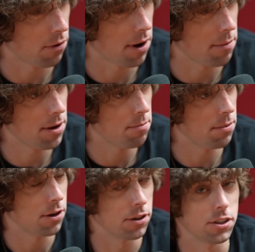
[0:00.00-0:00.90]
You know what I
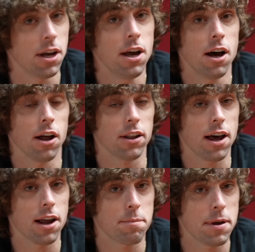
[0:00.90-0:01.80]
mean? Because a
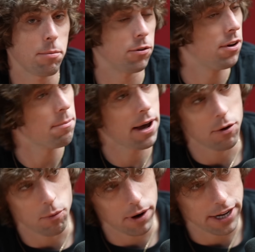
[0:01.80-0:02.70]
lot of people, didn't
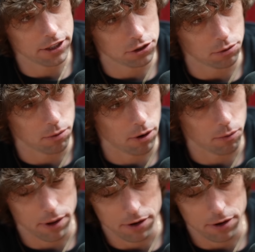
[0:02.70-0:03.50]
matter what age you were,